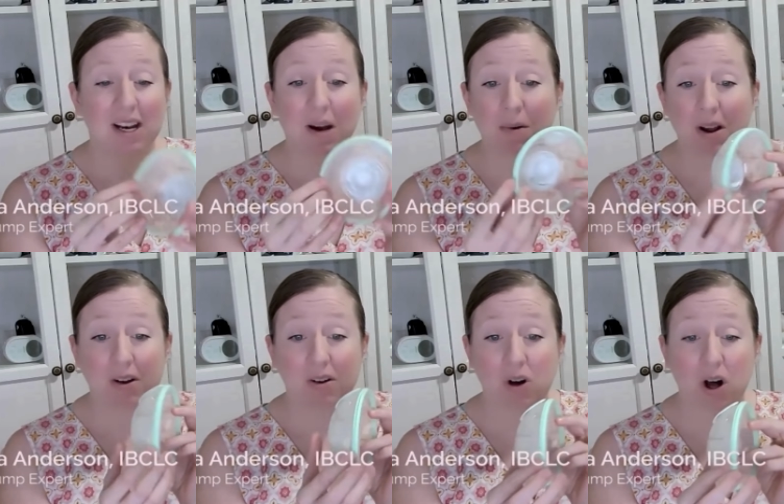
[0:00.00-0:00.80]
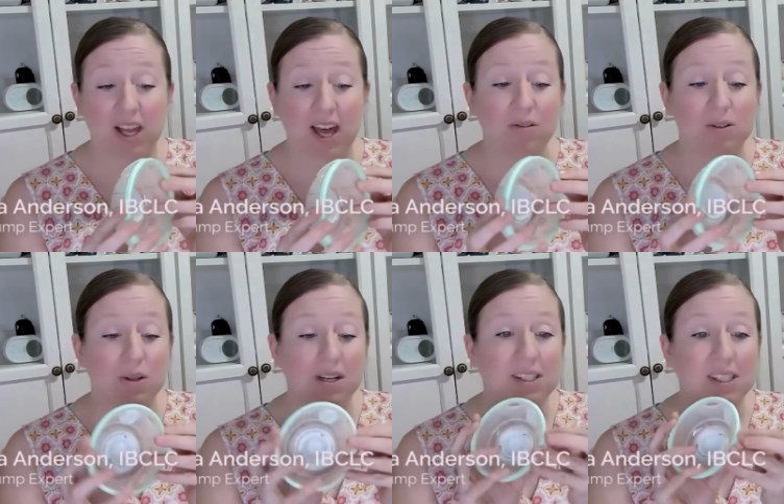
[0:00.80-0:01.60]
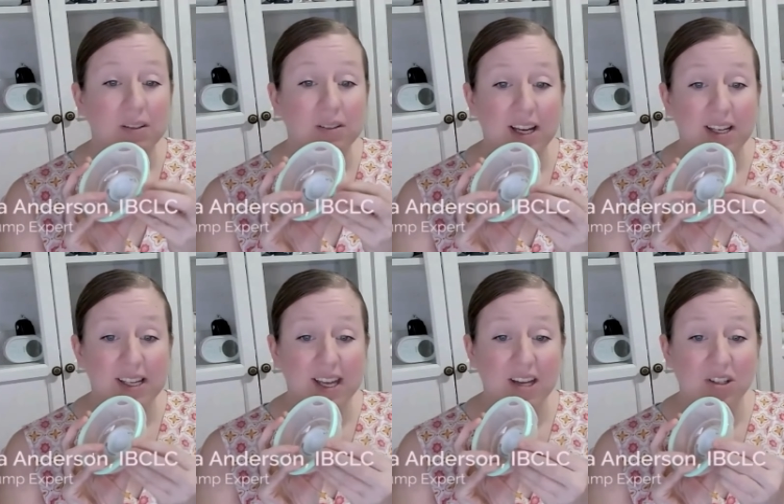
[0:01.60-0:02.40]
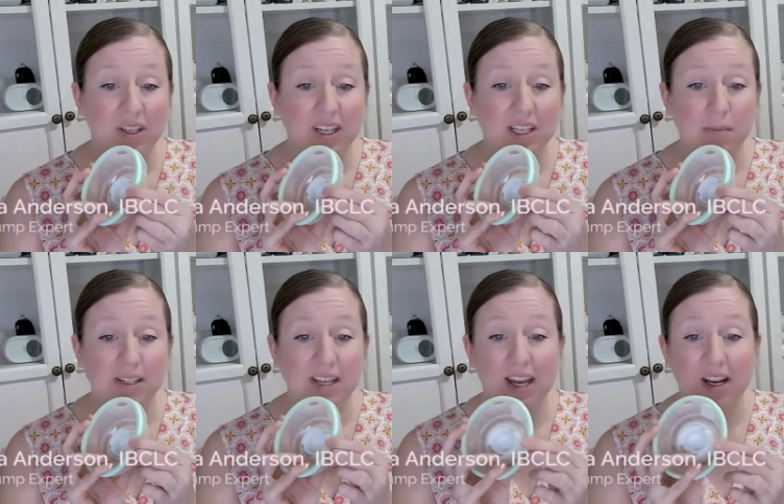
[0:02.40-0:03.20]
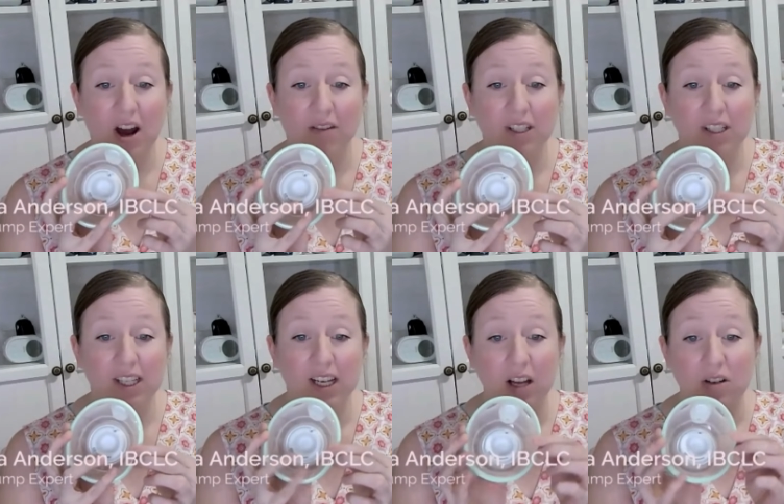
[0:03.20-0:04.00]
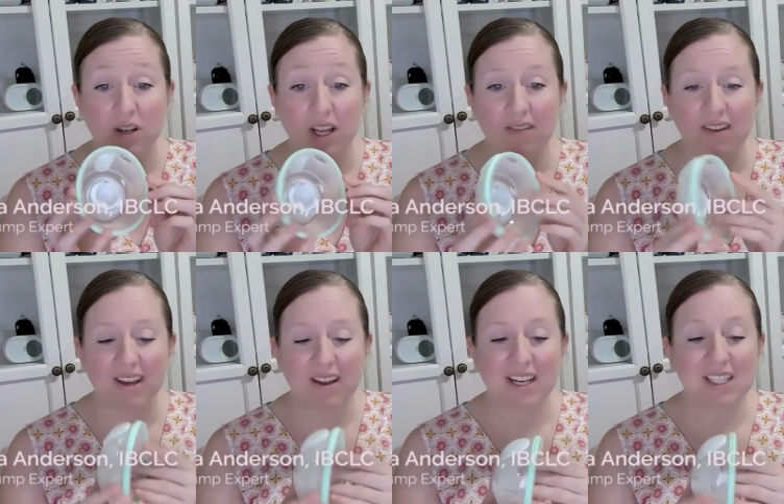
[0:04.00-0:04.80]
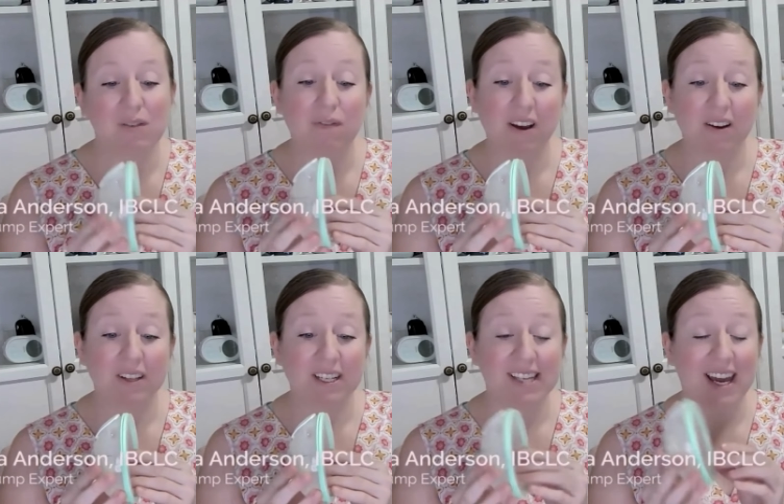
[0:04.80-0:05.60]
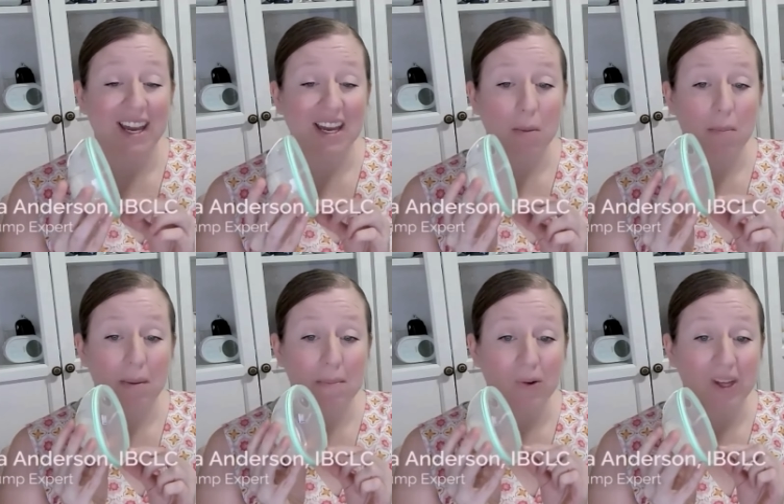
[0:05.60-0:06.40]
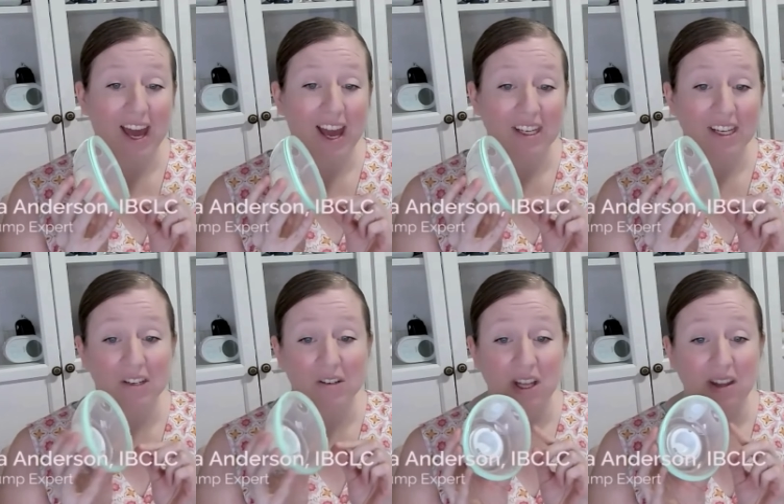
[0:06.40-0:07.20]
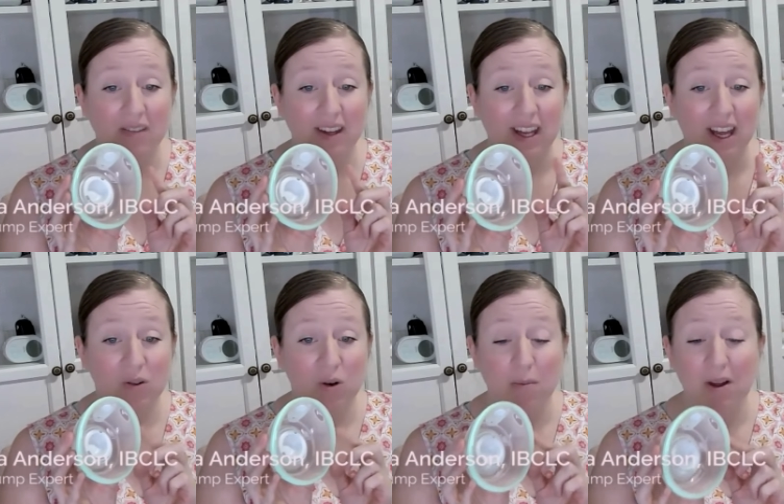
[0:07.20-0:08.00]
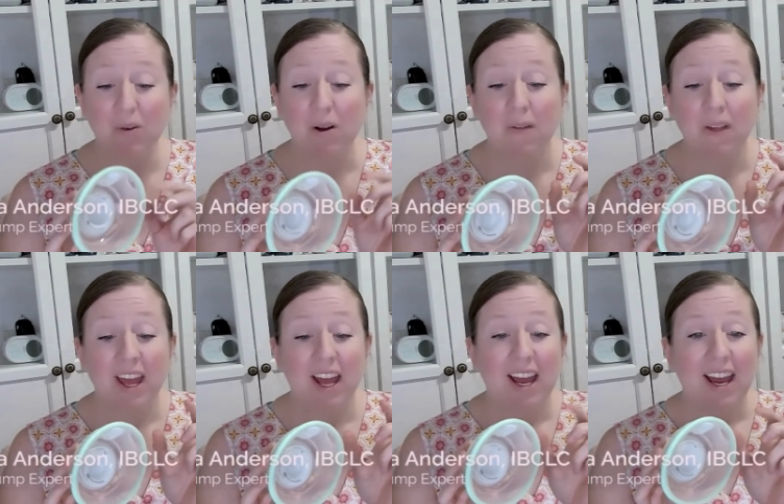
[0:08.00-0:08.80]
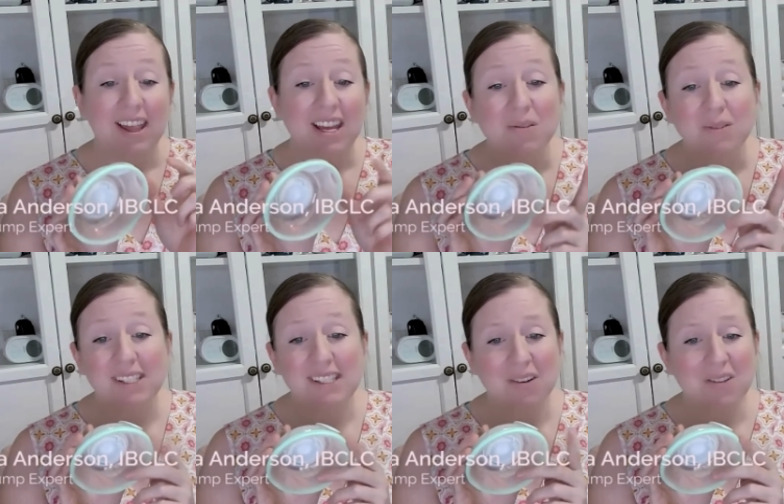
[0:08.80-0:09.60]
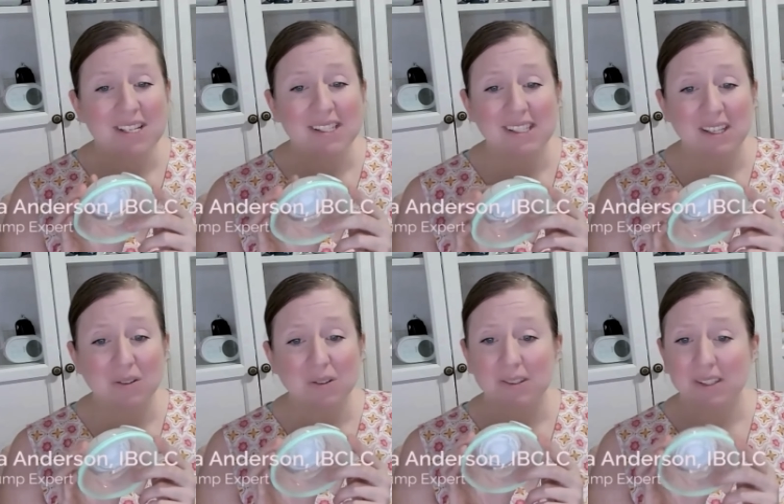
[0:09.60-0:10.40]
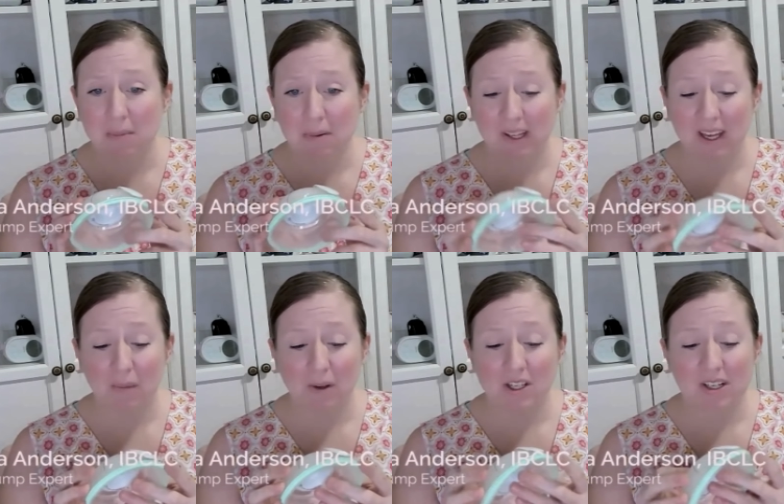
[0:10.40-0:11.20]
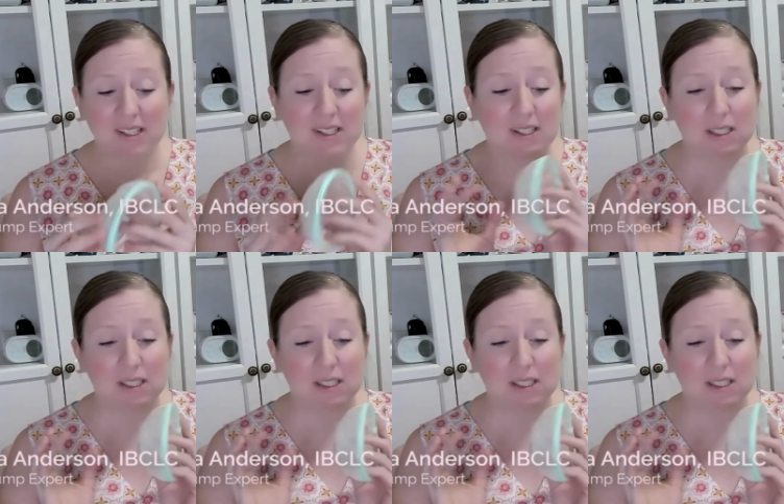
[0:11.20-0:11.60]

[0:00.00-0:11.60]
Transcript: I want to call out. So this seal does occasionally need to be taken off to clean underneath of it. It is fairly tight, but milk can get underneath of it and grow milk. And they don't sell this seal separately, which is